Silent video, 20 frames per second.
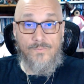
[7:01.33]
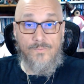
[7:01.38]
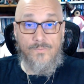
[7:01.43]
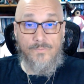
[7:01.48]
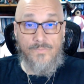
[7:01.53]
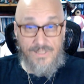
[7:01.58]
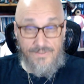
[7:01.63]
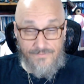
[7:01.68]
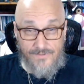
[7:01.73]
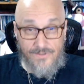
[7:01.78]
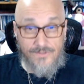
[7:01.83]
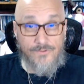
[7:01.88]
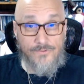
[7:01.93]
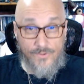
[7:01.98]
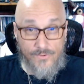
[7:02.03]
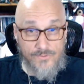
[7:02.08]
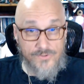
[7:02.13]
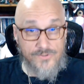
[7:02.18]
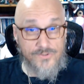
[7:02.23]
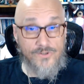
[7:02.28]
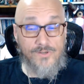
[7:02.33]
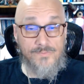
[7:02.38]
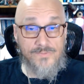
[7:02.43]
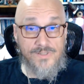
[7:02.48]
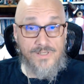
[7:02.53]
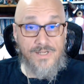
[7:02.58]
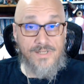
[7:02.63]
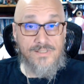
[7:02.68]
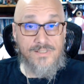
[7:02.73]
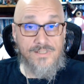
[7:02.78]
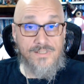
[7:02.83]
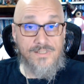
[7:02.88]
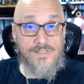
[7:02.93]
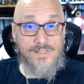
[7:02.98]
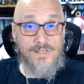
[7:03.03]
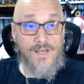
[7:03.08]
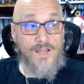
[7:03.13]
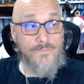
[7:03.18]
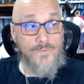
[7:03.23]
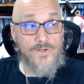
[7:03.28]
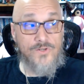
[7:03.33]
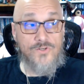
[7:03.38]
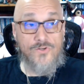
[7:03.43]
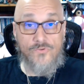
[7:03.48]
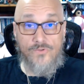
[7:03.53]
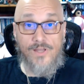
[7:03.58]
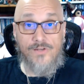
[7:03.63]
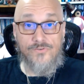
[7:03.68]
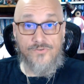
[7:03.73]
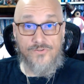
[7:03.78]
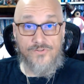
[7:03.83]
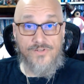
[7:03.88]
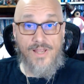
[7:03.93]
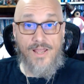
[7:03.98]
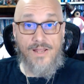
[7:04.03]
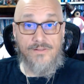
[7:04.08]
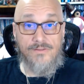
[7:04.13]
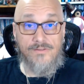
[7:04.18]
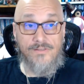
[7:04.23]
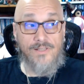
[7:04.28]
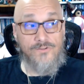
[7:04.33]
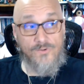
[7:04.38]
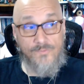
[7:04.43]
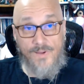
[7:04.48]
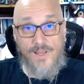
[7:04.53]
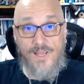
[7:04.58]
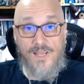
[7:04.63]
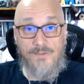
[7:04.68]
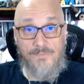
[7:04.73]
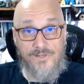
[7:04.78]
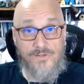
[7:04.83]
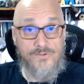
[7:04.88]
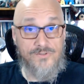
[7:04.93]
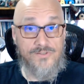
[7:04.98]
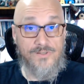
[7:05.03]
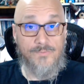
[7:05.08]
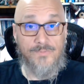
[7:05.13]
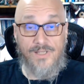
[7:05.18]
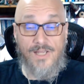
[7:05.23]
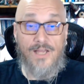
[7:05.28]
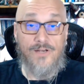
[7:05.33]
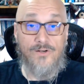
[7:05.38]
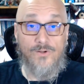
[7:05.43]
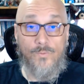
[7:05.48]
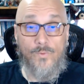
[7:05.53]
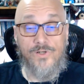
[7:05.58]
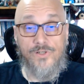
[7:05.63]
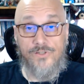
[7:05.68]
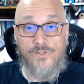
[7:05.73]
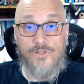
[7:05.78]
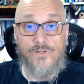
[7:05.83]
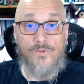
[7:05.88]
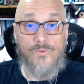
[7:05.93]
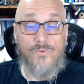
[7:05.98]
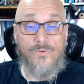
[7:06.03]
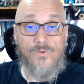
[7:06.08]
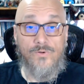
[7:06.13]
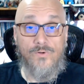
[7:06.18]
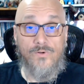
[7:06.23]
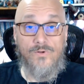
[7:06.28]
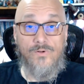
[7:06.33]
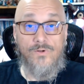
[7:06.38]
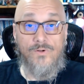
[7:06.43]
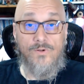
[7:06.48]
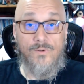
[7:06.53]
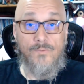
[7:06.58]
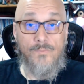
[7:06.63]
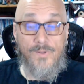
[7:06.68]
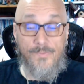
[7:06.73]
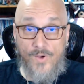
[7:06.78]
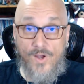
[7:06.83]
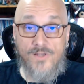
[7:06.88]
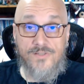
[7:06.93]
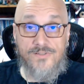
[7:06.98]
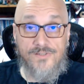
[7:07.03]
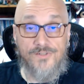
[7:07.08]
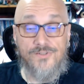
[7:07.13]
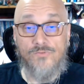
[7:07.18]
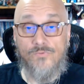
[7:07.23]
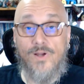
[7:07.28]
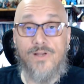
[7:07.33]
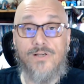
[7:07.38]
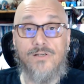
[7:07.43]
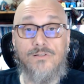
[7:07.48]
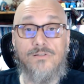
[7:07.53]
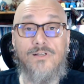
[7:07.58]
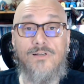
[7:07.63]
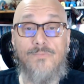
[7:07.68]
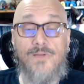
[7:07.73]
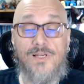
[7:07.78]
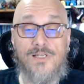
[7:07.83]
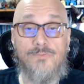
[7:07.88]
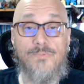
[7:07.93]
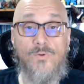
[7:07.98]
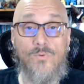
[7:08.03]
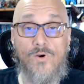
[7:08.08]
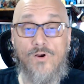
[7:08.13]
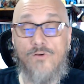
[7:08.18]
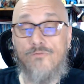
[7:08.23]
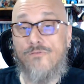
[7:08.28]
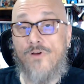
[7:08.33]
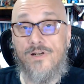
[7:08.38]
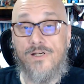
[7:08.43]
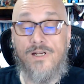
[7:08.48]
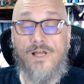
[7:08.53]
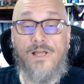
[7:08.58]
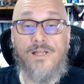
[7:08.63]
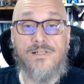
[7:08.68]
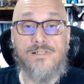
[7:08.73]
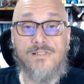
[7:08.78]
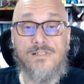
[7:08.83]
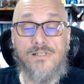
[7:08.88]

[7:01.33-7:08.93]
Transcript: But even under those circumstances, I make sure they understand that they're making me do something I don't want to do. My boss does it regularly and makes me work Friday nights.